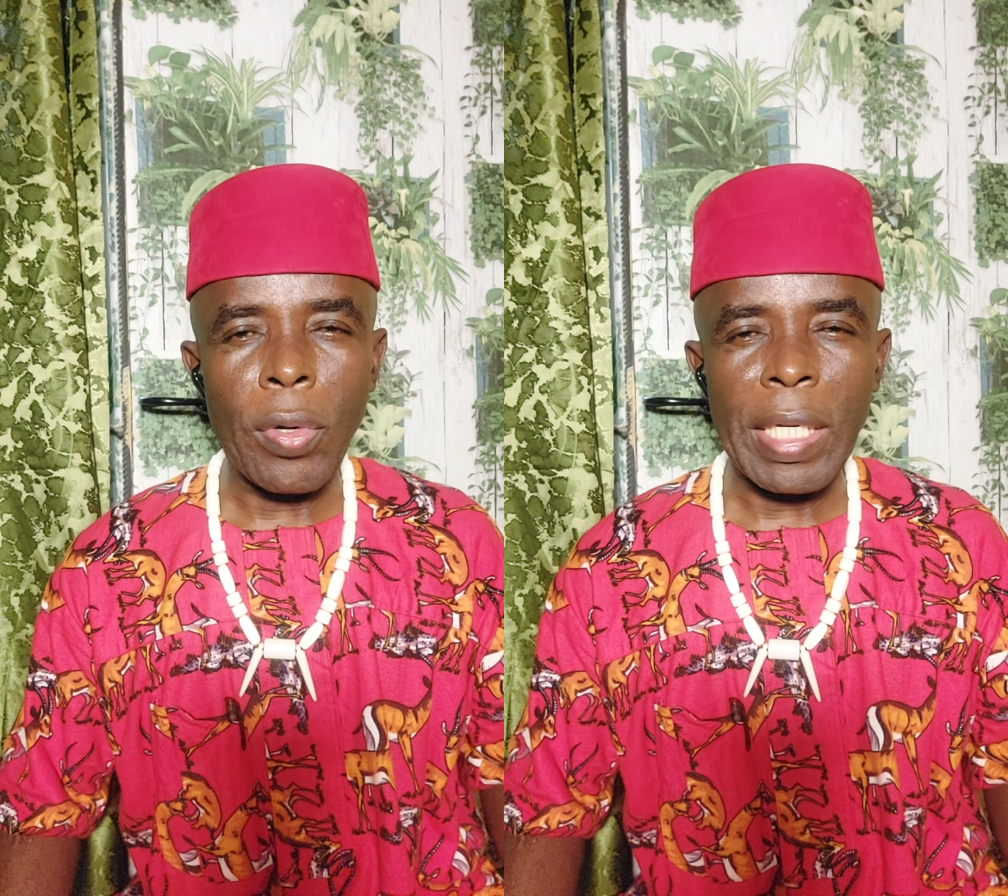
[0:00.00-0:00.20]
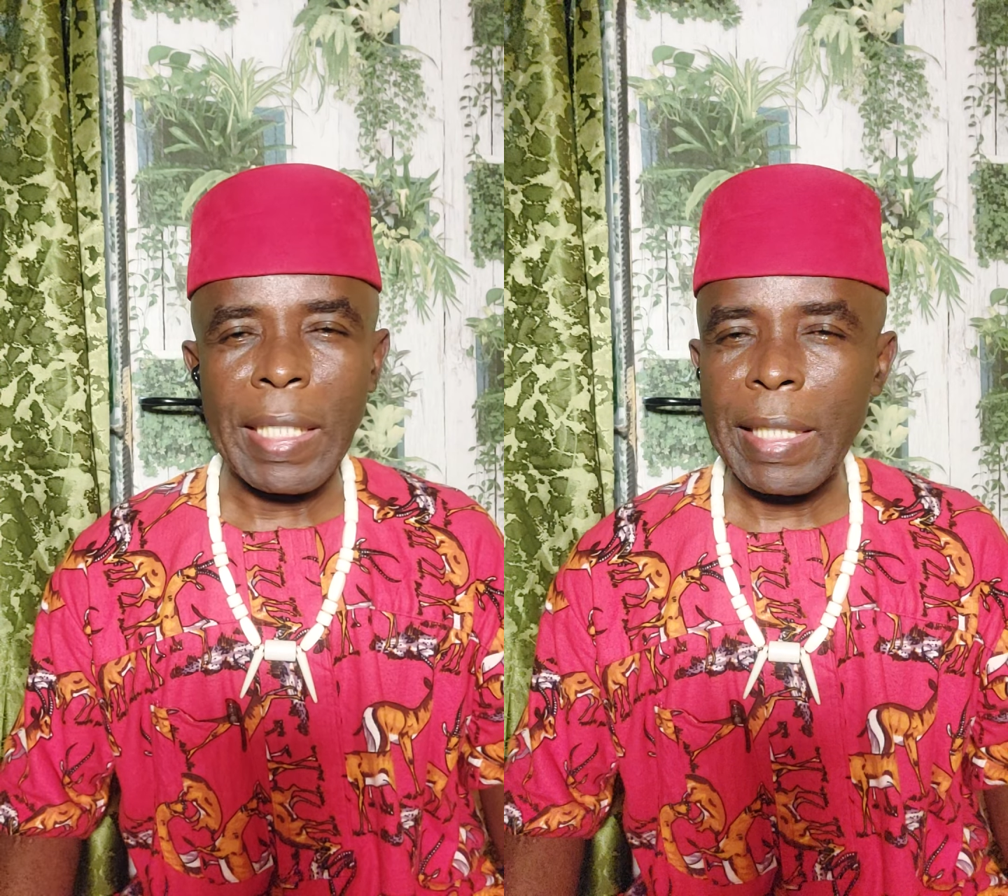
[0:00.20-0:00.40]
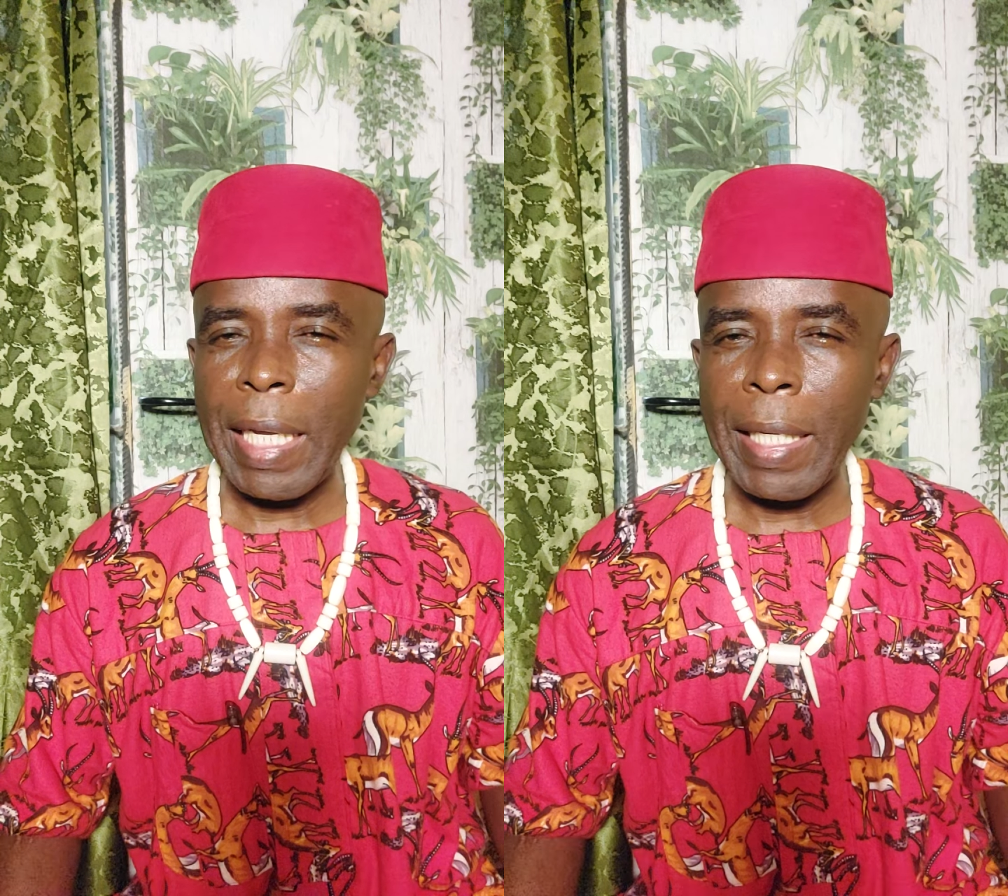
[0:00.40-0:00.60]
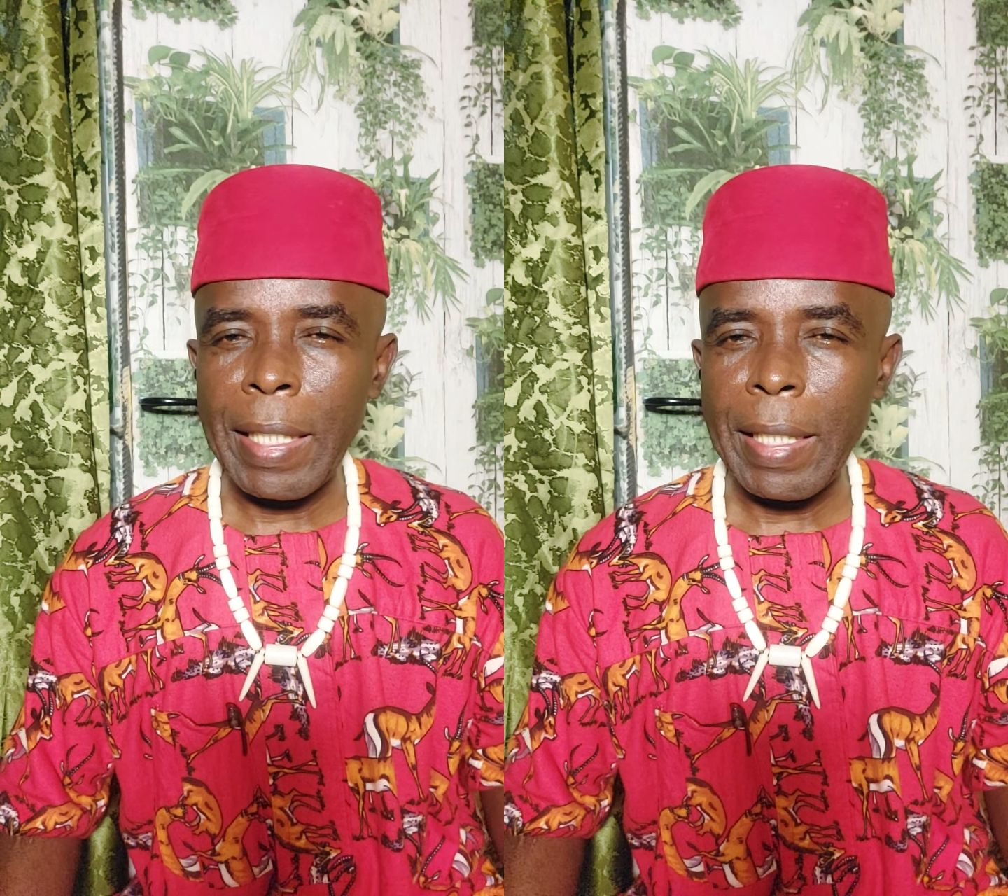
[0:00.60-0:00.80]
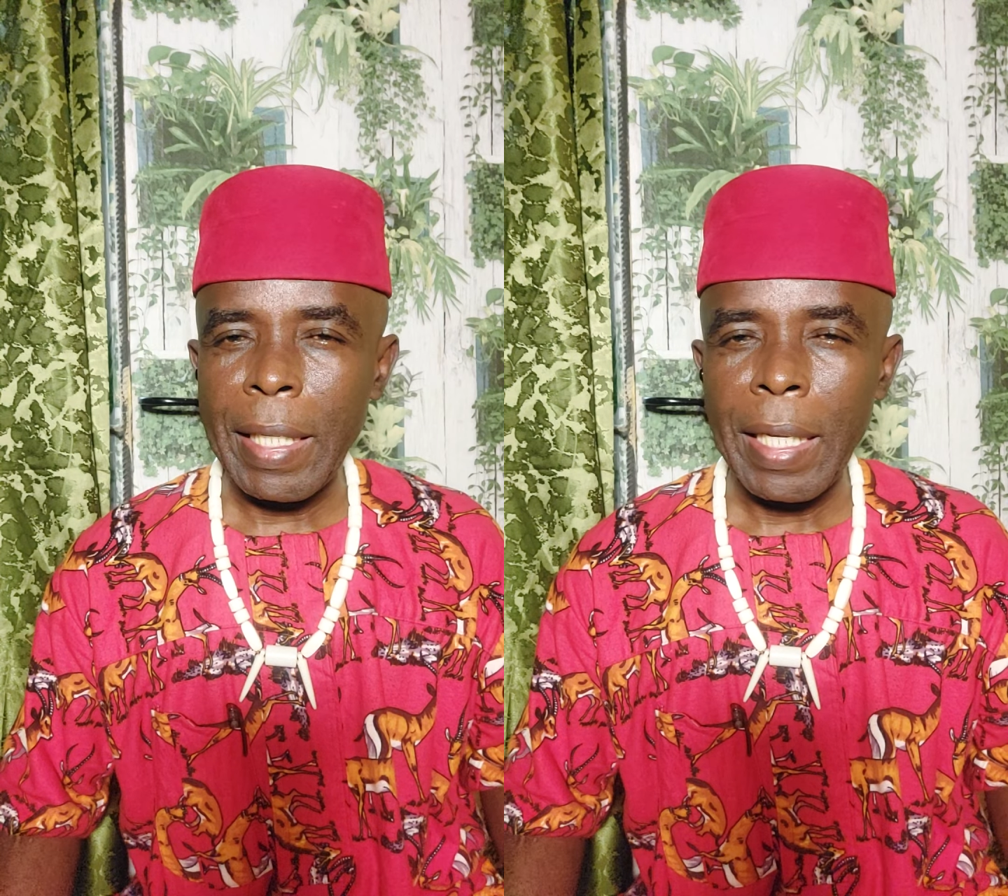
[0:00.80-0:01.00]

understand